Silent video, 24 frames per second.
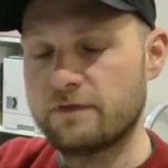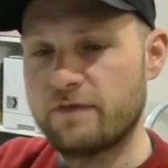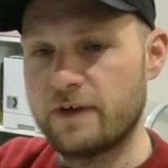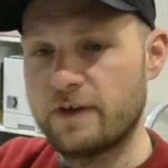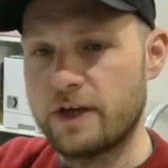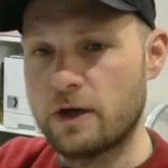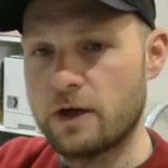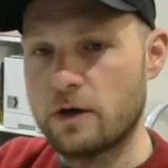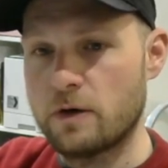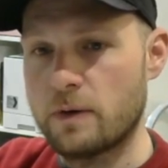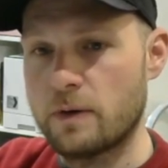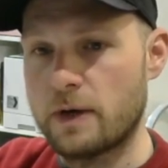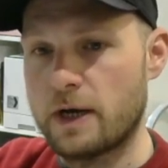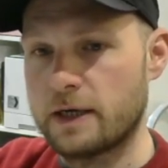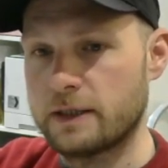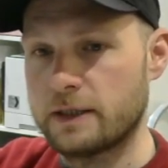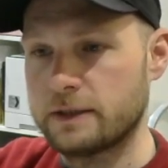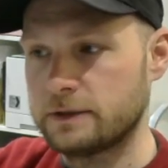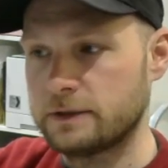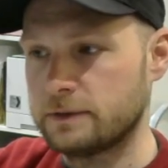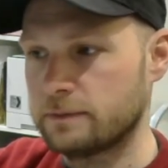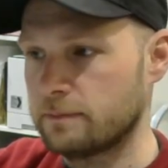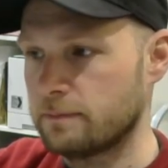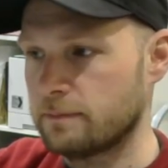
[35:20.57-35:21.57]
video
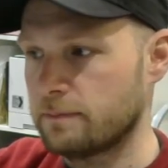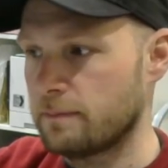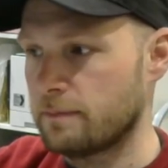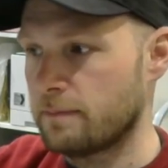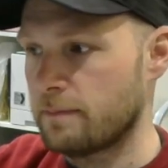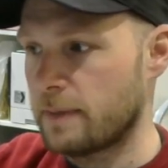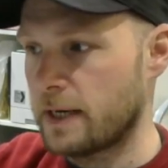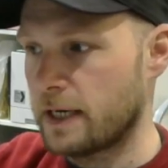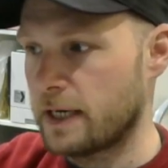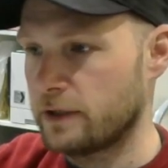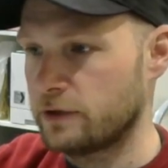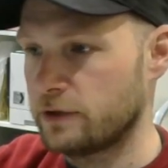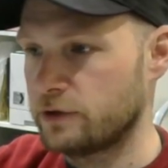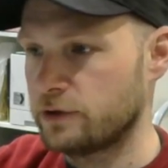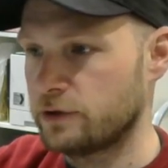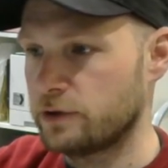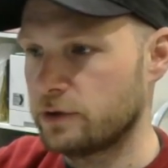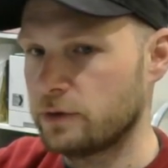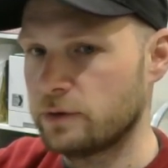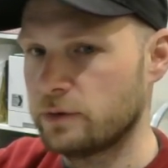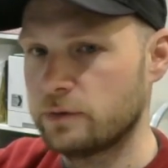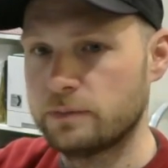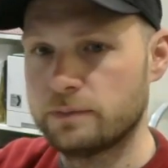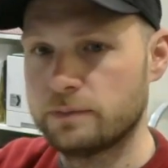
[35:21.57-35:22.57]
has managed
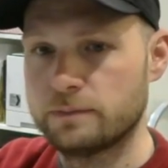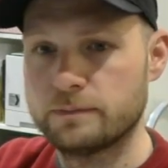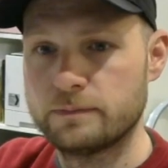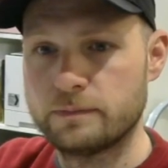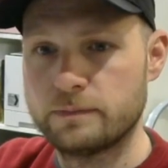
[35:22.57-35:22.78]
to